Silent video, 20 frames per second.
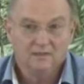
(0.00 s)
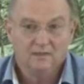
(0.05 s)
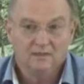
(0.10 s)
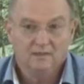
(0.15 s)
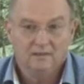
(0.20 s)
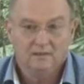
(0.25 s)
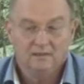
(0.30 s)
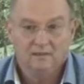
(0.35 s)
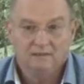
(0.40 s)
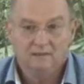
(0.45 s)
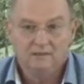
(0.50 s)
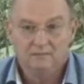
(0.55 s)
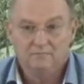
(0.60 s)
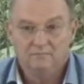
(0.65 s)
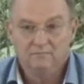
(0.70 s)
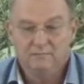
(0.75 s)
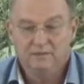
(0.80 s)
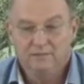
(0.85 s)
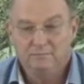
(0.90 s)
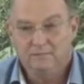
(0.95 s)
Uh,
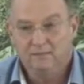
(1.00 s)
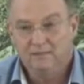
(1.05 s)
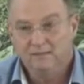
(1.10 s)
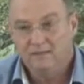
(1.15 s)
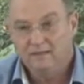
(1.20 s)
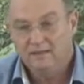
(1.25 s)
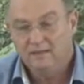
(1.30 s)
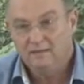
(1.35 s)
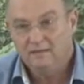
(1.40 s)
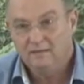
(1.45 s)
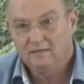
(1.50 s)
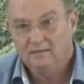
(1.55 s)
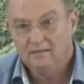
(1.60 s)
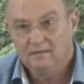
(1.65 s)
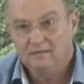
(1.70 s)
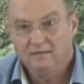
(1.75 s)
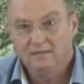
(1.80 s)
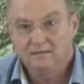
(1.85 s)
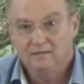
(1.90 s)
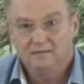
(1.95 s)
people think
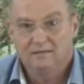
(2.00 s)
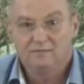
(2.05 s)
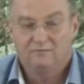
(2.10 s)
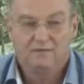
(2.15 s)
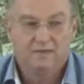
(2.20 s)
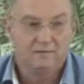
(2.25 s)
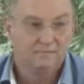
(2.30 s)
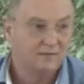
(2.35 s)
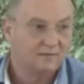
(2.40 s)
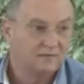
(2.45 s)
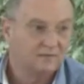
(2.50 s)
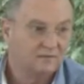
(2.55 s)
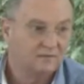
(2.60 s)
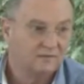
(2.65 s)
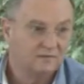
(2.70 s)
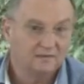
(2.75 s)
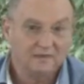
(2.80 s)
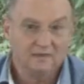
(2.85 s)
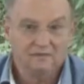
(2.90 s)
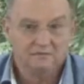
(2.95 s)

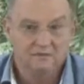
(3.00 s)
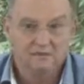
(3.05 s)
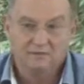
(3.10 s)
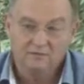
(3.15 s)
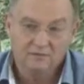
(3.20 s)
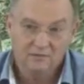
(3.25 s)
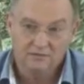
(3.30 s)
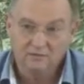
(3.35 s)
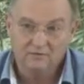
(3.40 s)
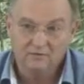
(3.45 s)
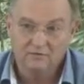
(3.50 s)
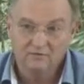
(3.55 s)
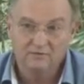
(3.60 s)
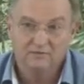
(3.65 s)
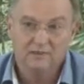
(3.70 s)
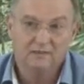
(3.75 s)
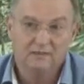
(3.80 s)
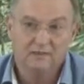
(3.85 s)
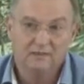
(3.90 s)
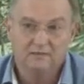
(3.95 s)
farmers don't know how to
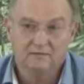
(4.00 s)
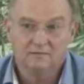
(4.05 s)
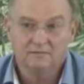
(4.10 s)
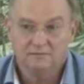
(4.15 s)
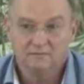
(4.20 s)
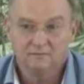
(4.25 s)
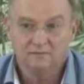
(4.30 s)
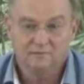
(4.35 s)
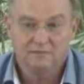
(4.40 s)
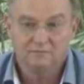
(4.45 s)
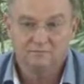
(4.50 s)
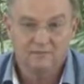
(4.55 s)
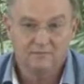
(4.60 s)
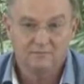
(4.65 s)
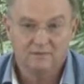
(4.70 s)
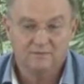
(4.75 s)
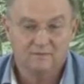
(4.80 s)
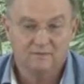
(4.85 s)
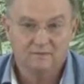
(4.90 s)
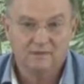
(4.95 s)
irrigate. The
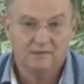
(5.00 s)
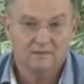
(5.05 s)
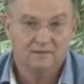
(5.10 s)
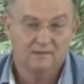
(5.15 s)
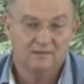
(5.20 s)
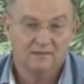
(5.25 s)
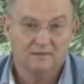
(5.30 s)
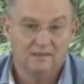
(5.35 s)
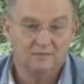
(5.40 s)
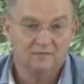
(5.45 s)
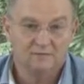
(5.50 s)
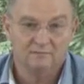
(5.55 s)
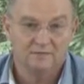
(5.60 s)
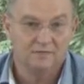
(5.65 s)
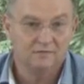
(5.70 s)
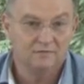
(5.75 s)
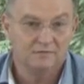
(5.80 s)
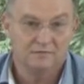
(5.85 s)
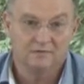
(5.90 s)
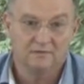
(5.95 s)
farmers are kind of
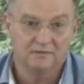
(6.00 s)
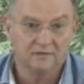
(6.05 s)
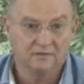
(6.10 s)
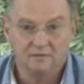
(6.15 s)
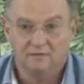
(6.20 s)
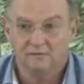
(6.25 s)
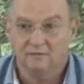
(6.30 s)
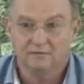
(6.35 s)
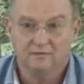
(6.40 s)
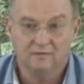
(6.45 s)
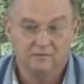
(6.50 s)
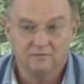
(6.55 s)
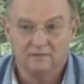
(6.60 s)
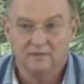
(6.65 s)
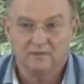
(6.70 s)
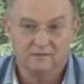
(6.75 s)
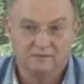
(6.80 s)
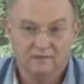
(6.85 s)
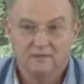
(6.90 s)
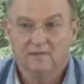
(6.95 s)
ignorant. They don't know
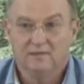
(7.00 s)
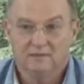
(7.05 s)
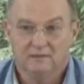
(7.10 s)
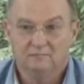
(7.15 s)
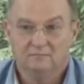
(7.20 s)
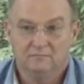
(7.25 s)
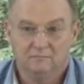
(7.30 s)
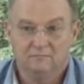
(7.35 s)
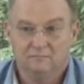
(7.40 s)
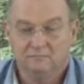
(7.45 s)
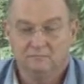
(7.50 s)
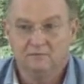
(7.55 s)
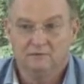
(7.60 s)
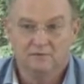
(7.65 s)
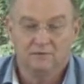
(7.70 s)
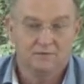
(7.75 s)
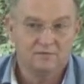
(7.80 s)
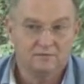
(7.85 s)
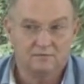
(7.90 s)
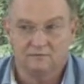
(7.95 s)
that
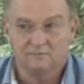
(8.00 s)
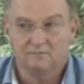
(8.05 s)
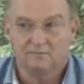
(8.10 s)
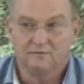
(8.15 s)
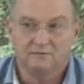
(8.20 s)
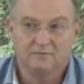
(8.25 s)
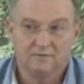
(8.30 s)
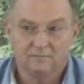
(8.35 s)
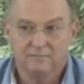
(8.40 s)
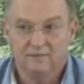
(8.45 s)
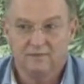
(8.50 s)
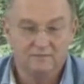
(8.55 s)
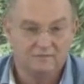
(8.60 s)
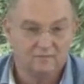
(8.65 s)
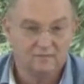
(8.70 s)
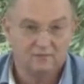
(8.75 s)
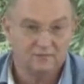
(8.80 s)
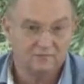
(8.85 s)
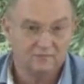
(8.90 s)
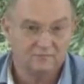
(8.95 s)
lots of water brings
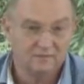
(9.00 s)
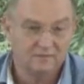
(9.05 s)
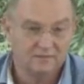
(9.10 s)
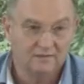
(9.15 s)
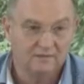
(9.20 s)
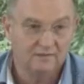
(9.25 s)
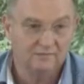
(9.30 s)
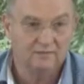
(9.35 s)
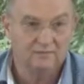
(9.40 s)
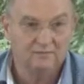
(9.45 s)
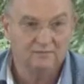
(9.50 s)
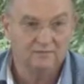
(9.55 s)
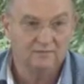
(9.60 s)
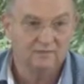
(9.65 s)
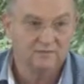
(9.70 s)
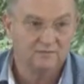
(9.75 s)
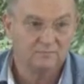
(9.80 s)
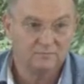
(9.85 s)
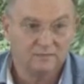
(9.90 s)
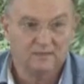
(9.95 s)
a lot of salinity, so
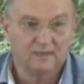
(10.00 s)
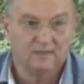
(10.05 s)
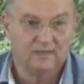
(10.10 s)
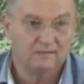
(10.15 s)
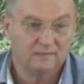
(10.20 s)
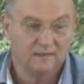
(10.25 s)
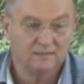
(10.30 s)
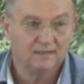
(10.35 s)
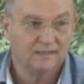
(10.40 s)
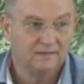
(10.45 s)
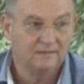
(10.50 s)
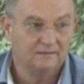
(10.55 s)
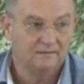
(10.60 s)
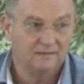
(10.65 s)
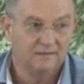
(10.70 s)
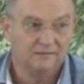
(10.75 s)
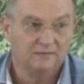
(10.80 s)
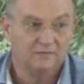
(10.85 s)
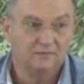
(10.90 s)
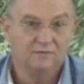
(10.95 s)
they're spoiling their land and
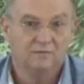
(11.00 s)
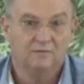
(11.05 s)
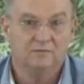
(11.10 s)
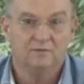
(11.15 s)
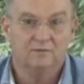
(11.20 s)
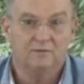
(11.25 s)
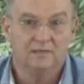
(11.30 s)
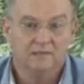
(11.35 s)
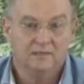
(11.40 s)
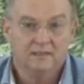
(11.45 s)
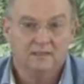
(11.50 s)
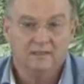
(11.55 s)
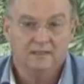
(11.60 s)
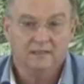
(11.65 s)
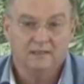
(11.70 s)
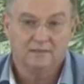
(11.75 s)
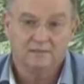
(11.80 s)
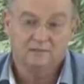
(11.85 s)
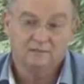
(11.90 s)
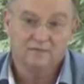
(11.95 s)
they don't know it.
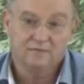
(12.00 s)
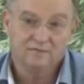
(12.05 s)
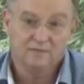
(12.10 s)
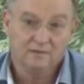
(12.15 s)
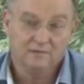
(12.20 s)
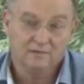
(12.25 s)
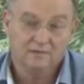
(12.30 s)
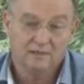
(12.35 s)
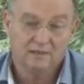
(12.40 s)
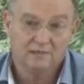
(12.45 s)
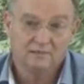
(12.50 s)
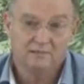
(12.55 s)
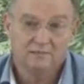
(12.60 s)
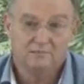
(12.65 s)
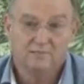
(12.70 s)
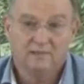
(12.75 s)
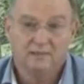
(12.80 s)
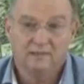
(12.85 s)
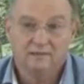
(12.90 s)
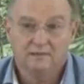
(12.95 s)
Actually, we found
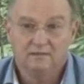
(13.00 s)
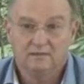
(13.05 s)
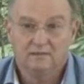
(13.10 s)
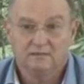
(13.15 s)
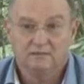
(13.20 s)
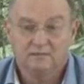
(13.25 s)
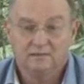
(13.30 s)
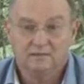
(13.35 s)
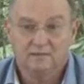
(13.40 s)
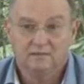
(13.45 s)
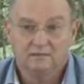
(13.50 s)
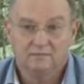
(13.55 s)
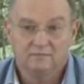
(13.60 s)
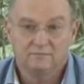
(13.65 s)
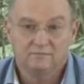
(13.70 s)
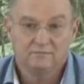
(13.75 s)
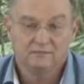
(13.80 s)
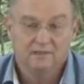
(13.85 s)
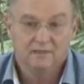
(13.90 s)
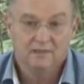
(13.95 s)
out by doing a lot
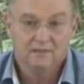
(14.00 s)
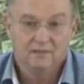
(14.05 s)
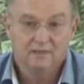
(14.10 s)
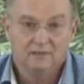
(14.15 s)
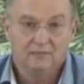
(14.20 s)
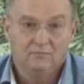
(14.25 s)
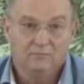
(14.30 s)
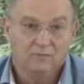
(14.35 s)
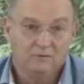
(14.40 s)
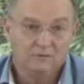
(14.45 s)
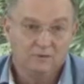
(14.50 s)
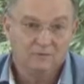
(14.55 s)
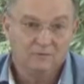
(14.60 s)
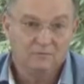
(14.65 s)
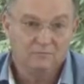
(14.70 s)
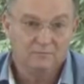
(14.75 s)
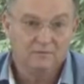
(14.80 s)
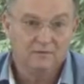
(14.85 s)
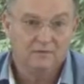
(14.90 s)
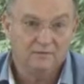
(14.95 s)
of
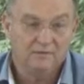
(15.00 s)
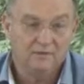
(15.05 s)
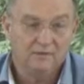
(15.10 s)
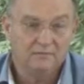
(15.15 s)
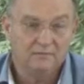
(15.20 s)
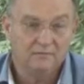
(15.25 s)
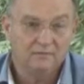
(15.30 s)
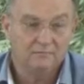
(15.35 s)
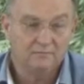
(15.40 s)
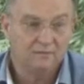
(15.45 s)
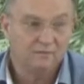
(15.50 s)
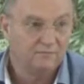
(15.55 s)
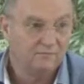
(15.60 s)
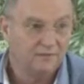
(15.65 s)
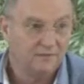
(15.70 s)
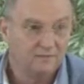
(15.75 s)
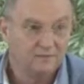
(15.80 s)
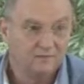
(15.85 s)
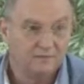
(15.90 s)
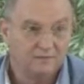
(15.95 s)
work with directly with
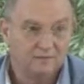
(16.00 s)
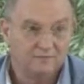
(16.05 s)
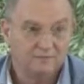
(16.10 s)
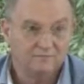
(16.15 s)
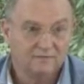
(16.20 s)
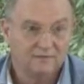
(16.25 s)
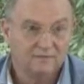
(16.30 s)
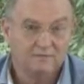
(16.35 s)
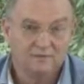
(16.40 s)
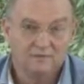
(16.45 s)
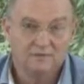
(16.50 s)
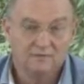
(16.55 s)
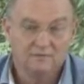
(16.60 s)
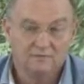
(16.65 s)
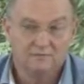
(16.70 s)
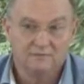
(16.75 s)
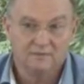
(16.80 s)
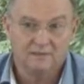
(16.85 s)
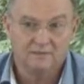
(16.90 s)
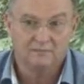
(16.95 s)
farmers that farmers
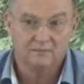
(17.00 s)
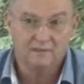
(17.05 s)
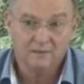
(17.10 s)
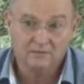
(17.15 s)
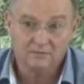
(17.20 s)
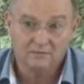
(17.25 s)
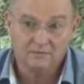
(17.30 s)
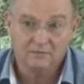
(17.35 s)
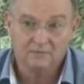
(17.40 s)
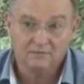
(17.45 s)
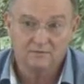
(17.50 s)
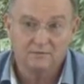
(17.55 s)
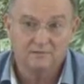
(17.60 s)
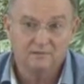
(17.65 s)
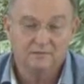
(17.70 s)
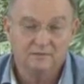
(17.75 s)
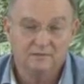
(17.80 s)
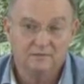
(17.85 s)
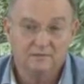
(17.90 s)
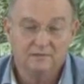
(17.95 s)
know very well what's
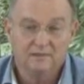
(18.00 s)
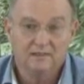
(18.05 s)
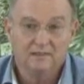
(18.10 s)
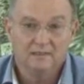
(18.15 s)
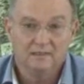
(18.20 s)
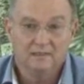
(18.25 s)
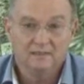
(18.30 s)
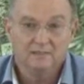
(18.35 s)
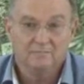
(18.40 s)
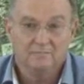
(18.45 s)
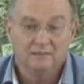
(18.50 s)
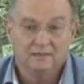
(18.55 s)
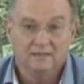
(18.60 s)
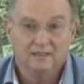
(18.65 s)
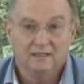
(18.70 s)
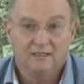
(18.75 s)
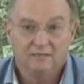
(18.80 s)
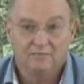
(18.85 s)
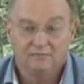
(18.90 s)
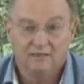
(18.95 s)
going on, but
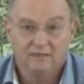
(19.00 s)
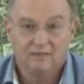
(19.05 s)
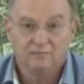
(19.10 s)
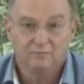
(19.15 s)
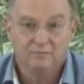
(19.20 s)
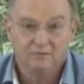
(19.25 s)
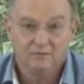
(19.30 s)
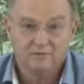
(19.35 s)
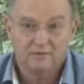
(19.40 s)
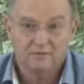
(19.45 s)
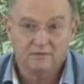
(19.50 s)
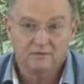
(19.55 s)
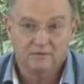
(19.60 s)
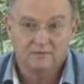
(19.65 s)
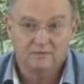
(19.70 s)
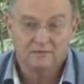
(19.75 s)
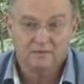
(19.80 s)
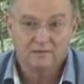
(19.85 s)
they have other pressures